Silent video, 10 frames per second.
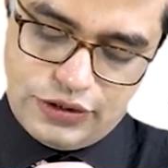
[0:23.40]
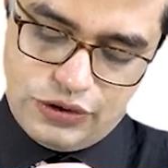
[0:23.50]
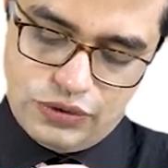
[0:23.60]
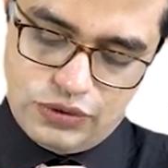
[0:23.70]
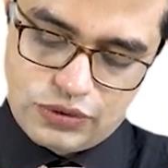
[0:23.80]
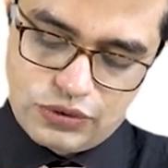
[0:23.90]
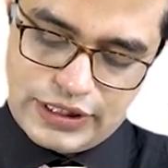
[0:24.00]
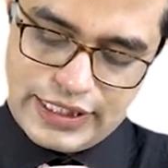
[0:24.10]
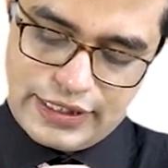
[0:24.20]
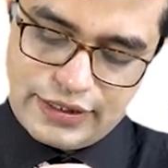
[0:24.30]
You know
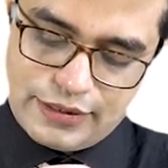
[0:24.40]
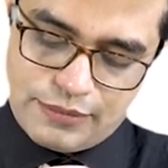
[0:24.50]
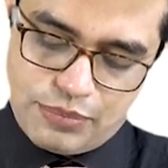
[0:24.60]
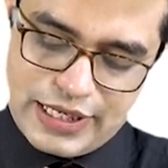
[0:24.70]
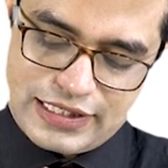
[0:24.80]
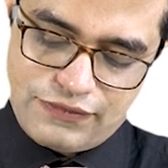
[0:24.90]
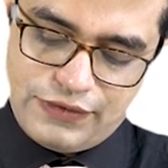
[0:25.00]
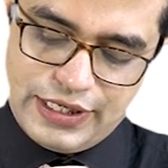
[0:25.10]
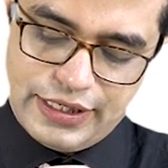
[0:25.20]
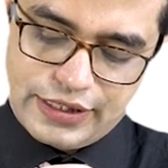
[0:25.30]
that
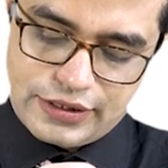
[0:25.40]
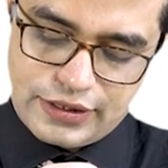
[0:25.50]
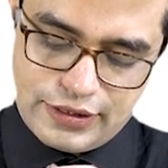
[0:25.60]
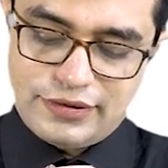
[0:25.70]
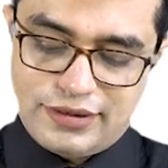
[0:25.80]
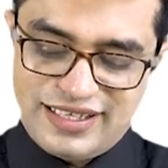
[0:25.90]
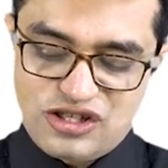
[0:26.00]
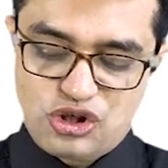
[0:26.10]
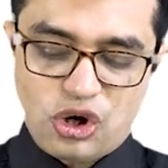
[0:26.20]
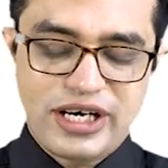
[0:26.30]
breastfeeding, this
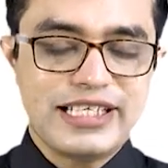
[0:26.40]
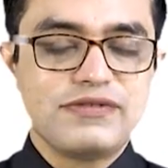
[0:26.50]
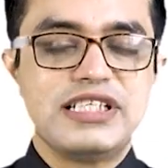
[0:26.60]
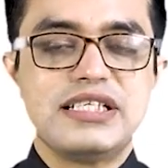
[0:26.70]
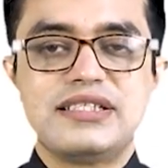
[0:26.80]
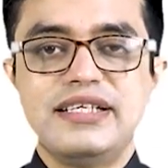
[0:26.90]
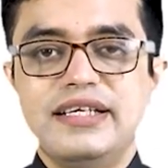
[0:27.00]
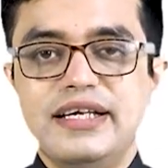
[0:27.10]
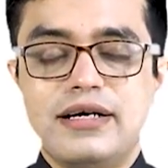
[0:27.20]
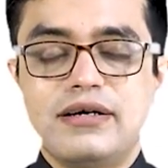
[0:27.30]
jaundice which is
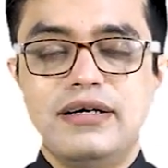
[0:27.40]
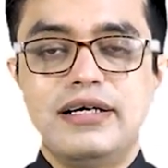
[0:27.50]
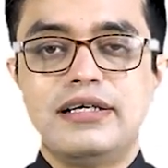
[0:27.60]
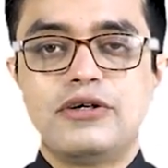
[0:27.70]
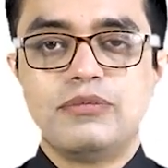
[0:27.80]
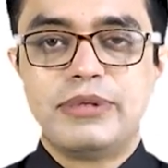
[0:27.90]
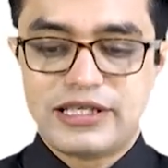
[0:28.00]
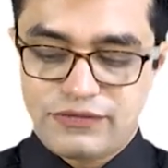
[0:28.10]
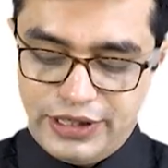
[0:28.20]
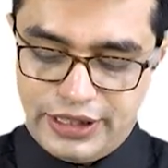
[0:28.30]
seen and related to
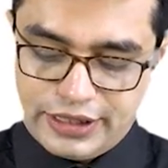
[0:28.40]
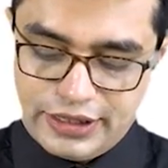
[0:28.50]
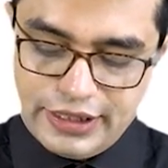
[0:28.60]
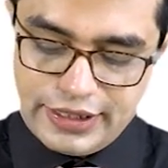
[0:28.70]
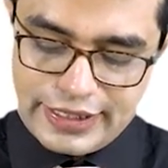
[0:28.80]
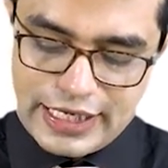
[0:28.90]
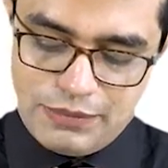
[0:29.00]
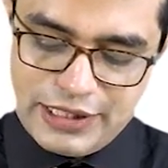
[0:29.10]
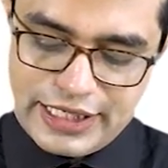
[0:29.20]
breastfeeding can be